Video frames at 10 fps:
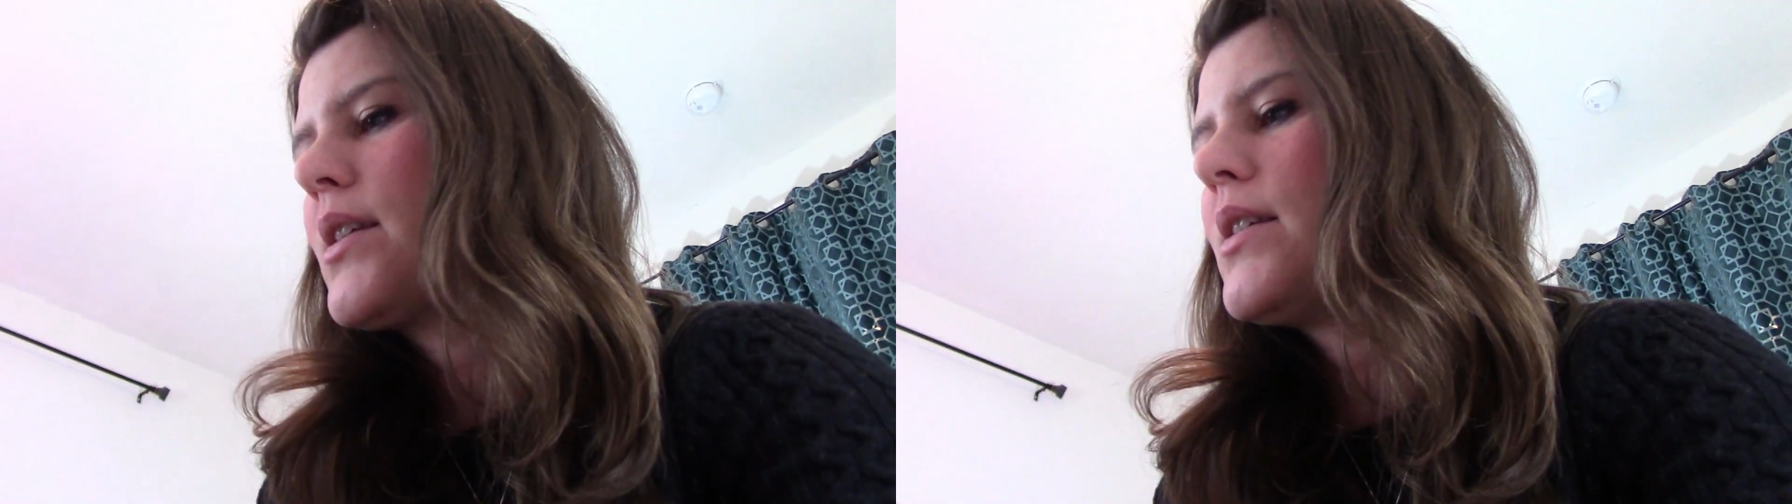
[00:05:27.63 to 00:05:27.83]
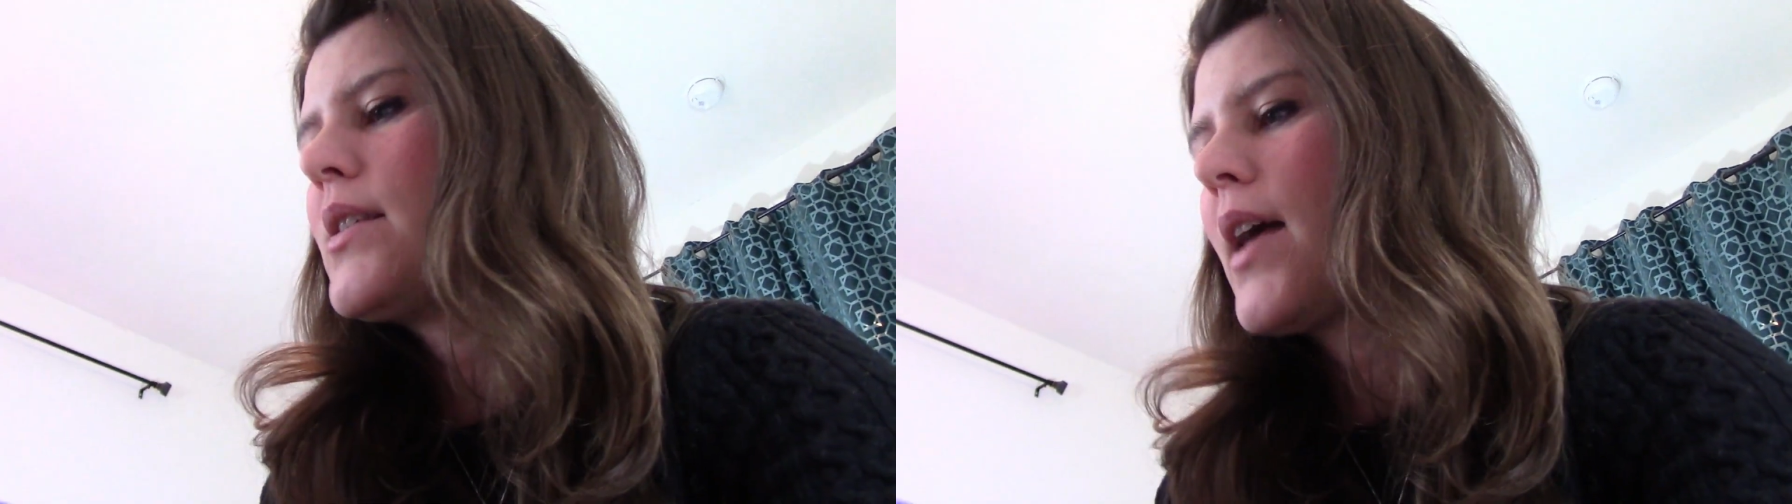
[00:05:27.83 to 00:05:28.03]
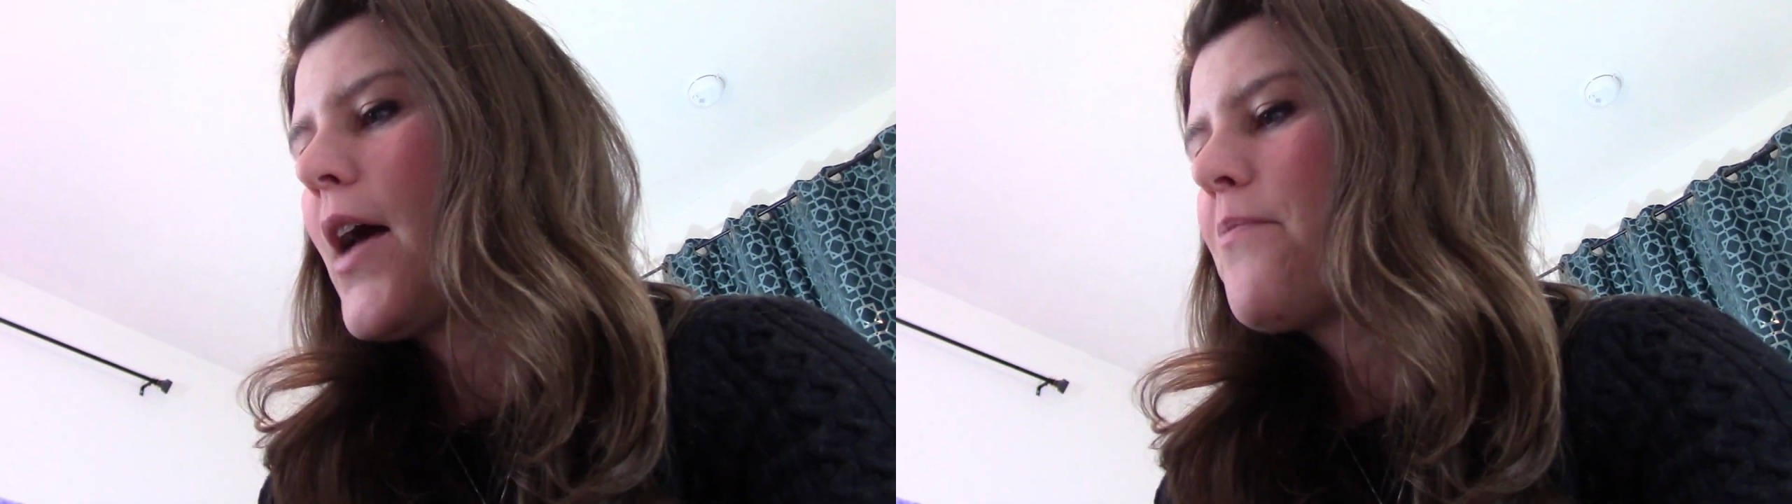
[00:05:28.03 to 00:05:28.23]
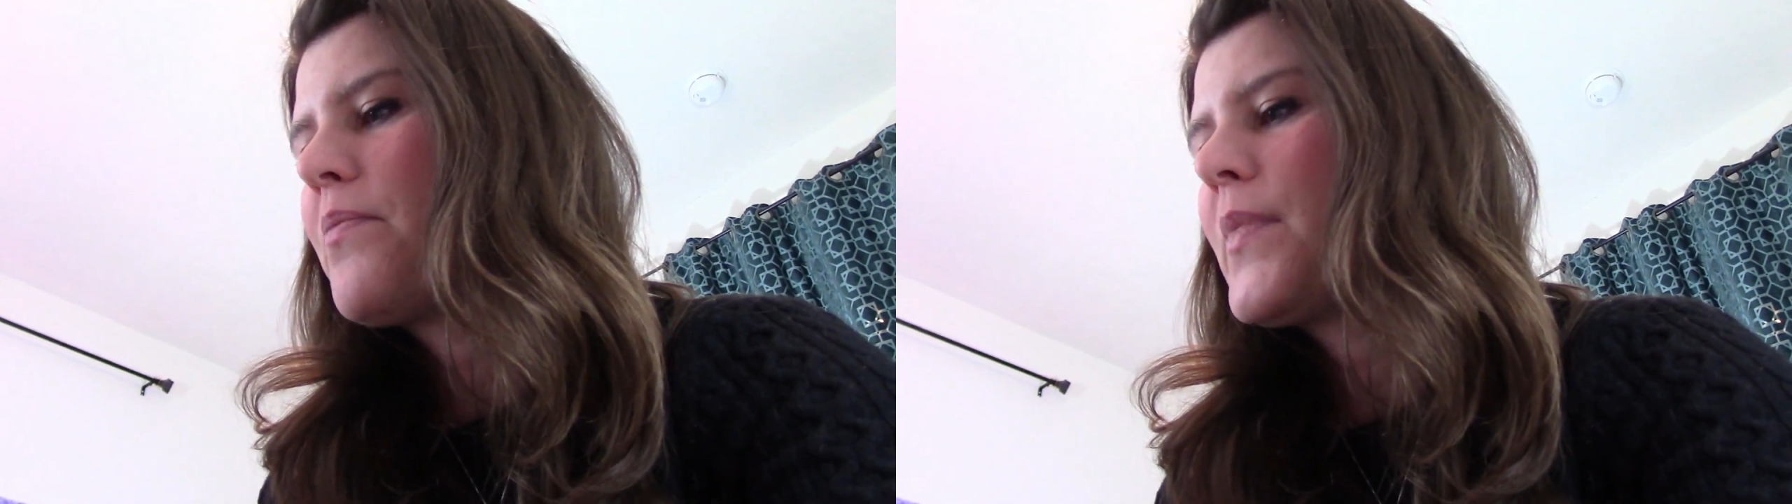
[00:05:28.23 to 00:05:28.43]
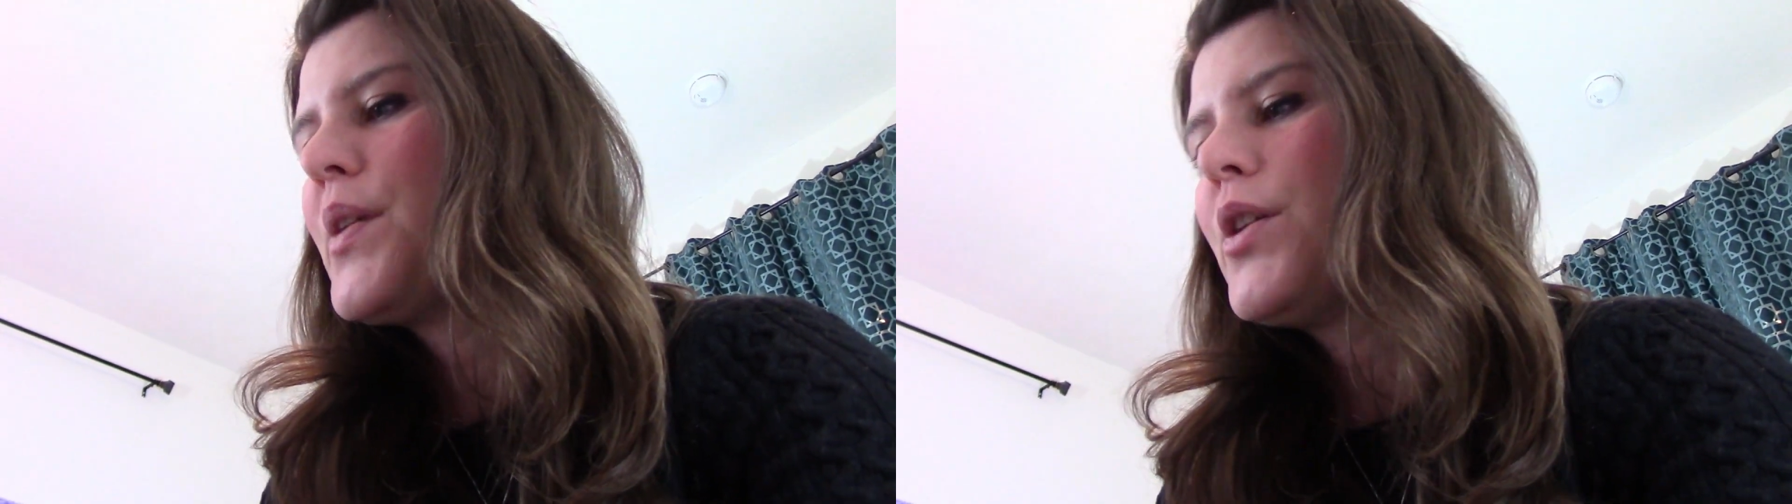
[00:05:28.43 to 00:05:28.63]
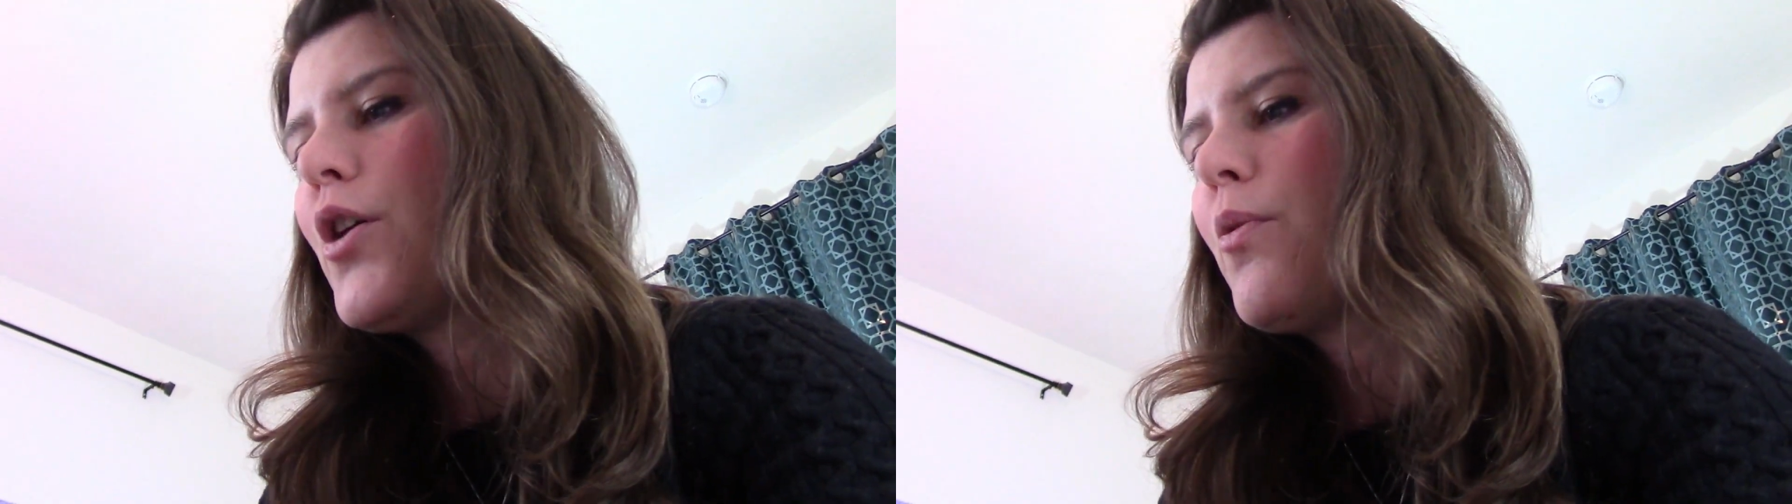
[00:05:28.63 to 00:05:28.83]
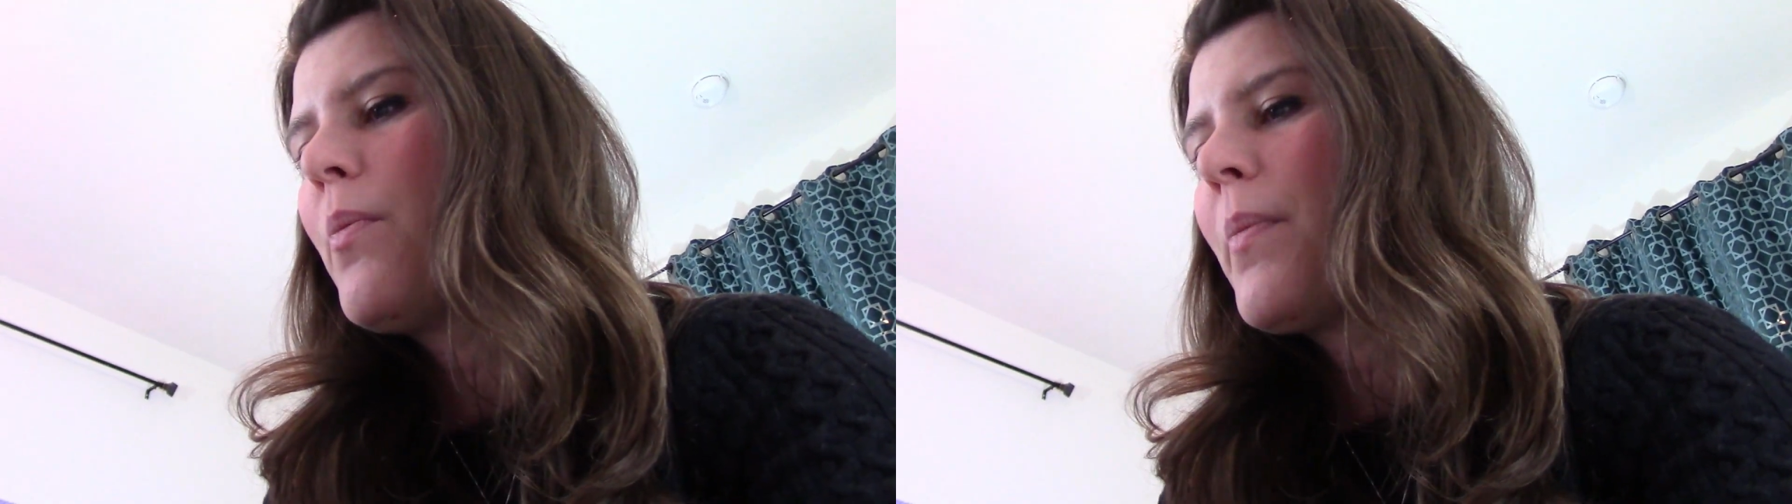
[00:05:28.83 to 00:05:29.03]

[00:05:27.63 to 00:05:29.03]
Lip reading: is that, you know,